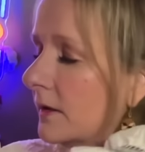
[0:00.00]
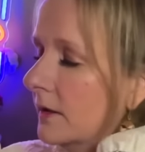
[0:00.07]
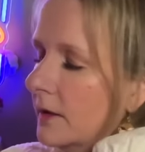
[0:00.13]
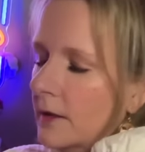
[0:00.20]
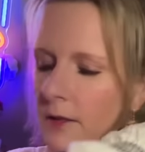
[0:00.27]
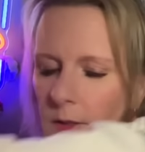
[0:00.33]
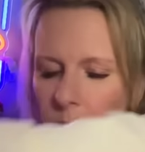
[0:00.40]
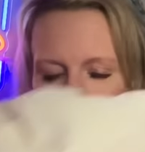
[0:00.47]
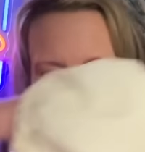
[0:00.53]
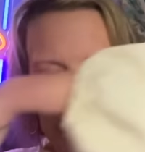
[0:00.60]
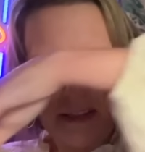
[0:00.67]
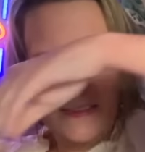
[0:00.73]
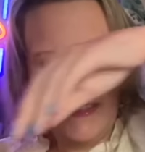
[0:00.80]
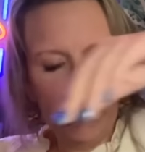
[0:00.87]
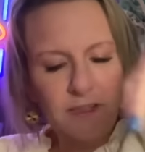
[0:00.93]
Because it
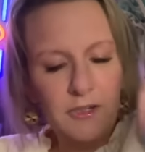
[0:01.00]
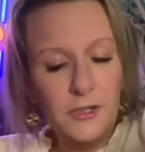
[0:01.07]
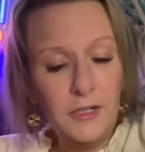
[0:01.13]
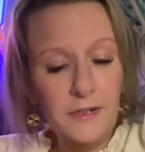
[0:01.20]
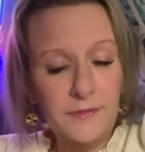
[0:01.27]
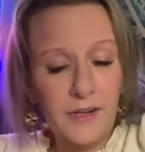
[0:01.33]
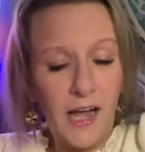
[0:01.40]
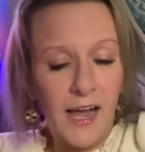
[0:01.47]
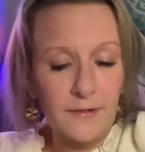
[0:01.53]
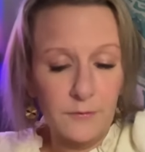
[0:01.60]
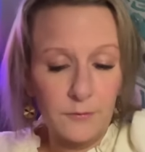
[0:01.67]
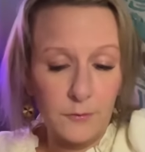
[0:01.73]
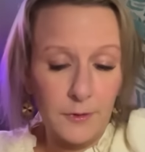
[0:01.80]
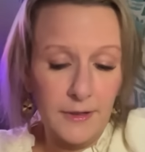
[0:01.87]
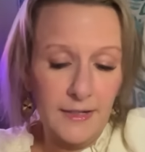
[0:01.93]
could have gotten
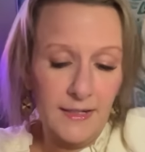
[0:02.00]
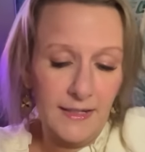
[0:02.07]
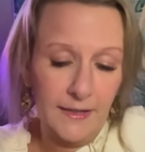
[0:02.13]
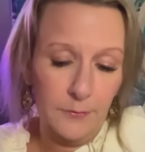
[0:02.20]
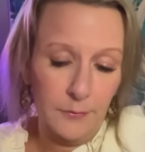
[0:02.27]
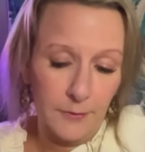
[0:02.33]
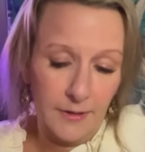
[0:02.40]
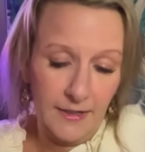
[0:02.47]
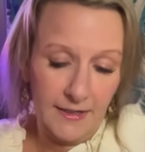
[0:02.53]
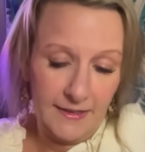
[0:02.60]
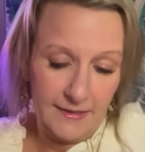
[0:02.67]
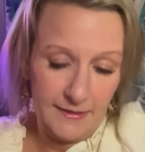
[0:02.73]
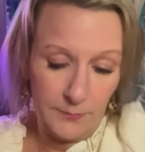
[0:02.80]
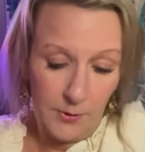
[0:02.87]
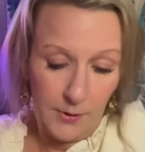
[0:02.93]
really, really small.
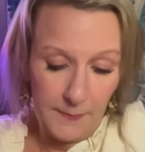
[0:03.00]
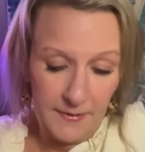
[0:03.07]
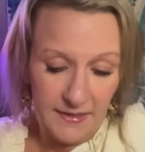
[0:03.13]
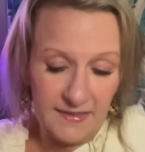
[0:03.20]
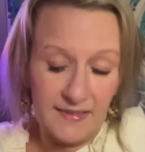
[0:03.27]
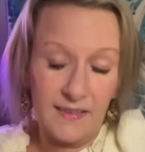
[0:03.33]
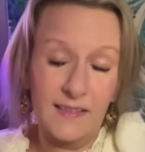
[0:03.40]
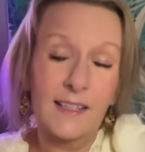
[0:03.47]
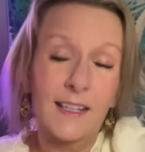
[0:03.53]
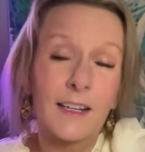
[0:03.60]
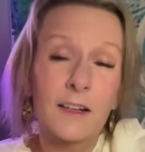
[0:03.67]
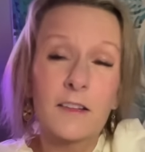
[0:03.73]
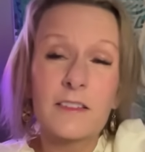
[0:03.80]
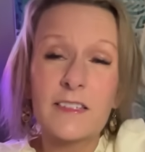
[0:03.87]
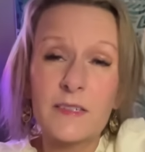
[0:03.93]
I mean, it's a little
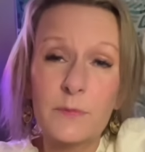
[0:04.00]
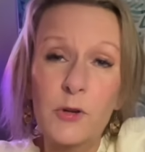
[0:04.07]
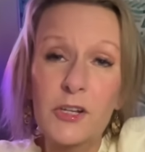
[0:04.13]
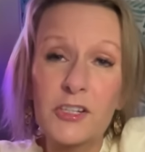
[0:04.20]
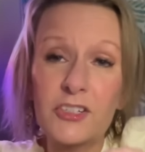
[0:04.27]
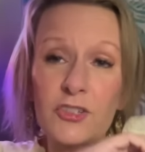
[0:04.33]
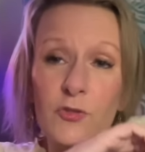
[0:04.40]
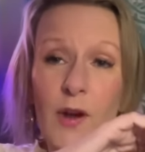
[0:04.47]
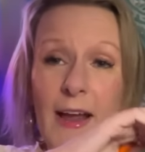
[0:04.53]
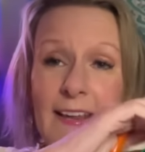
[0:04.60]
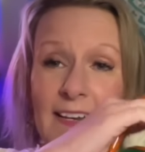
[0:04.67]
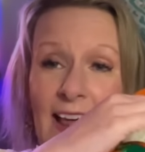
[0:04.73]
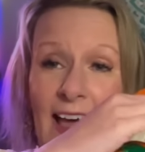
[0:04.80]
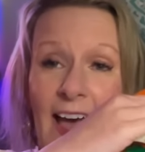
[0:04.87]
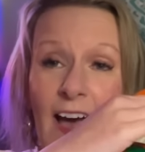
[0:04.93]
smushed right
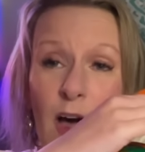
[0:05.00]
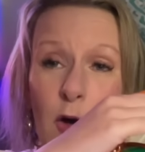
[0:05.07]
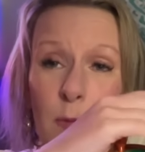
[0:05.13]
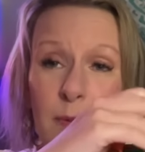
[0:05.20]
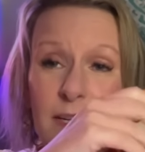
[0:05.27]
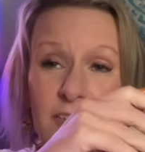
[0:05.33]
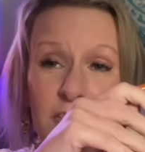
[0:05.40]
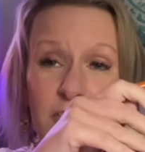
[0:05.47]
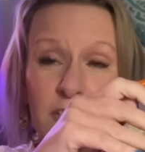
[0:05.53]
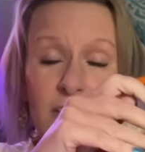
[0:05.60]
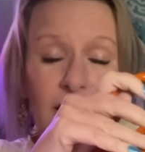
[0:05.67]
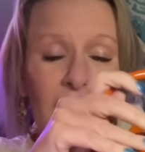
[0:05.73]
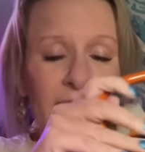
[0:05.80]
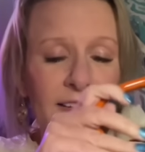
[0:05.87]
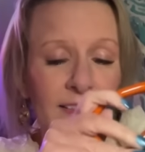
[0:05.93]
now, but it could have
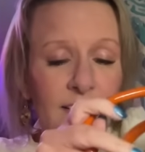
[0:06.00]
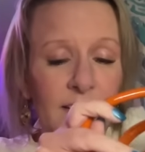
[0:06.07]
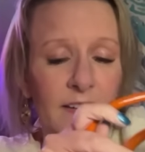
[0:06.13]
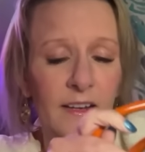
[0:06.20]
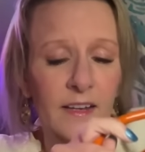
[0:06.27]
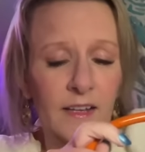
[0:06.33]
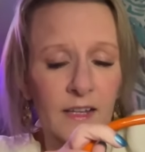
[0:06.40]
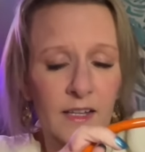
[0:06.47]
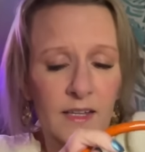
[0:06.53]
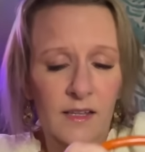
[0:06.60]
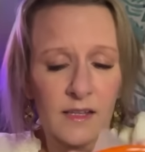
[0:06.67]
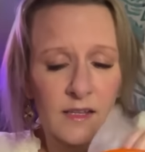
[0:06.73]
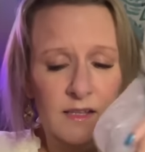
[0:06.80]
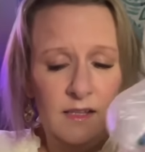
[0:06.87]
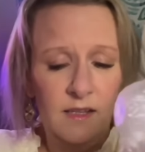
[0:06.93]
gotten
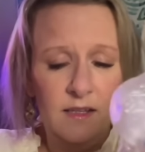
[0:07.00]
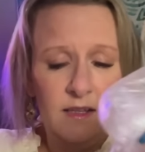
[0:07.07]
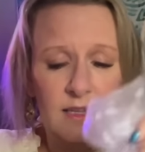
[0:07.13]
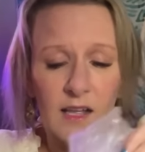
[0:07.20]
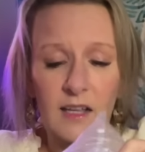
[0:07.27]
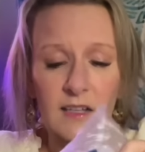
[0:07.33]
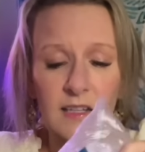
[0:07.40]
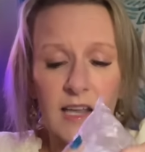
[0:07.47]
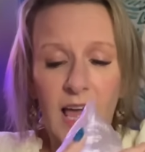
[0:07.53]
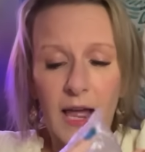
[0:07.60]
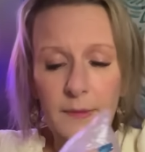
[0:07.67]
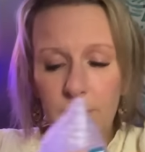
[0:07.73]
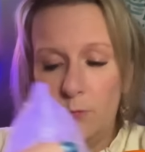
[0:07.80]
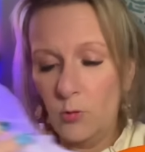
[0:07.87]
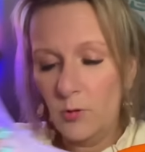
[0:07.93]
a lot
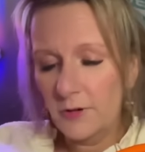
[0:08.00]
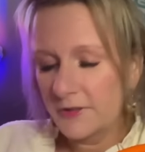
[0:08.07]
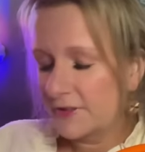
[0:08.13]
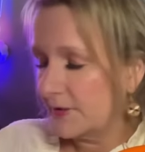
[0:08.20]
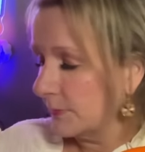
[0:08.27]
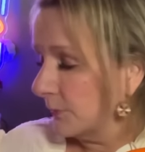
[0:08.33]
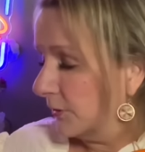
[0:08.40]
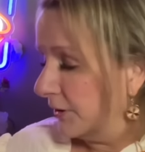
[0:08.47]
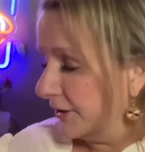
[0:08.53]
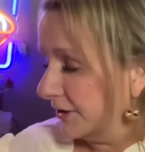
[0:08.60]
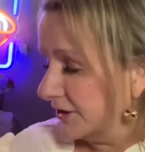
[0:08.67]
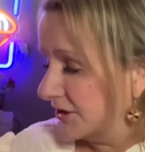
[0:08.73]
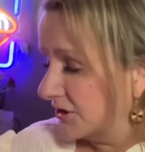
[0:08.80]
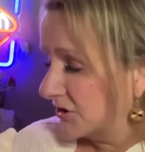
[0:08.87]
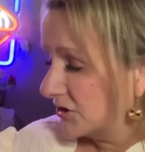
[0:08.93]
more smushed.
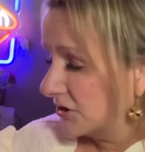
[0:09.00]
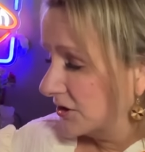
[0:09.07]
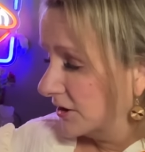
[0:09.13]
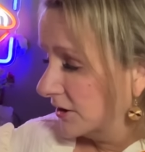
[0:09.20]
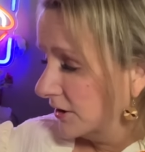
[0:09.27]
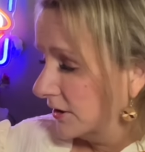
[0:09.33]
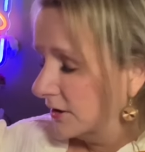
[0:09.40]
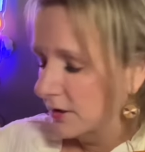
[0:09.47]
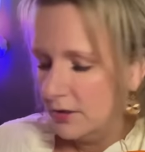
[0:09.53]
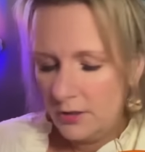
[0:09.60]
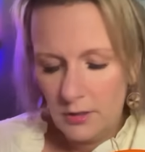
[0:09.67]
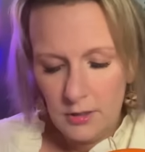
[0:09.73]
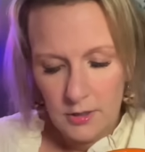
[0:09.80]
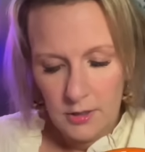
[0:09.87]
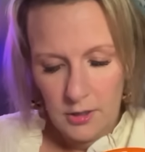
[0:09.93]

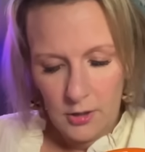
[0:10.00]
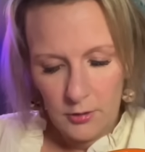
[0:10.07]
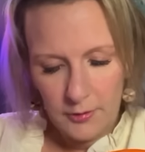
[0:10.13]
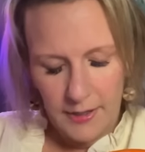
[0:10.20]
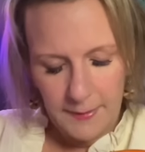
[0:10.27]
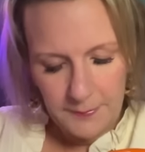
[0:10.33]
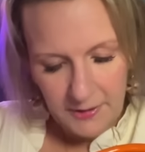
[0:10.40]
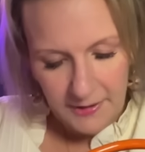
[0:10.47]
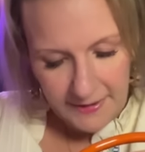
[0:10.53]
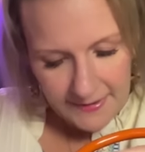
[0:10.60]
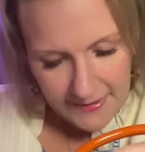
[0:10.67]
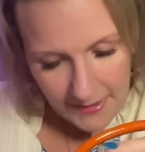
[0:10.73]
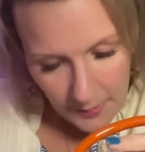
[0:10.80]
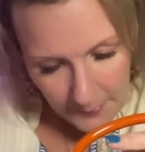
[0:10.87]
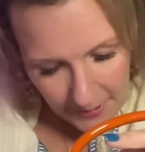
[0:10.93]
Okay, please tell
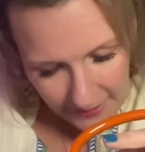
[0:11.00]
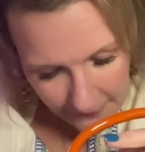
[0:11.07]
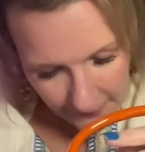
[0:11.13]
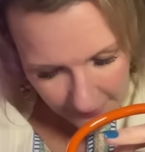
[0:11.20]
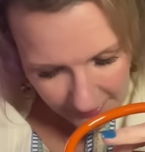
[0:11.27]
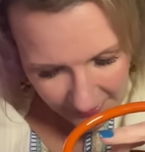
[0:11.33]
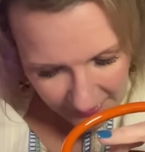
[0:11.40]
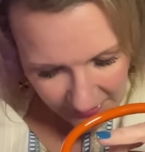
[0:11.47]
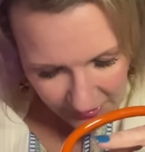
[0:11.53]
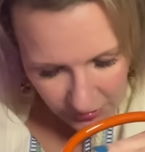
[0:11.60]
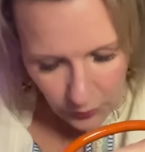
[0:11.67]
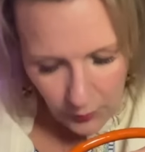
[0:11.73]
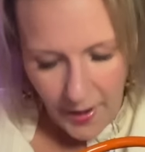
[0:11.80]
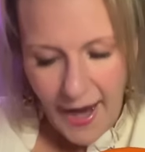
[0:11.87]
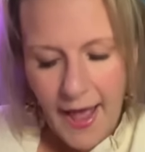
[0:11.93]
me there's a
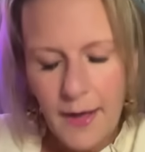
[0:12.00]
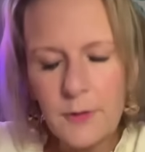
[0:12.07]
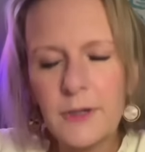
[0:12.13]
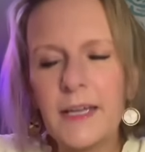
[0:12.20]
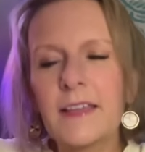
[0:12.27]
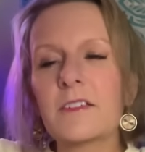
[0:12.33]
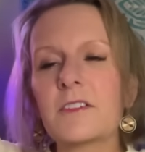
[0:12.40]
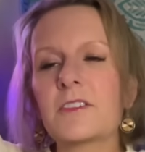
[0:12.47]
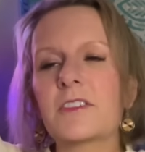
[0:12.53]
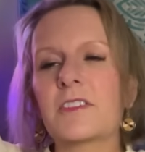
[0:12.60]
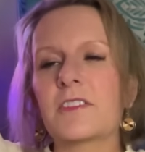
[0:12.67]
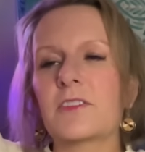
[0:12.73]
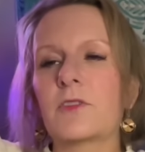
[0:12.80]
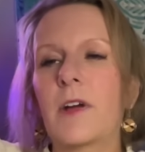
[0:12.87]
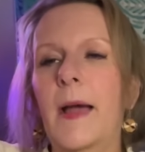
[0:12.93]
strap. Okay, there's a
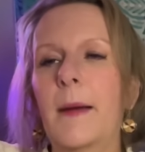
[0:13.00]
strap.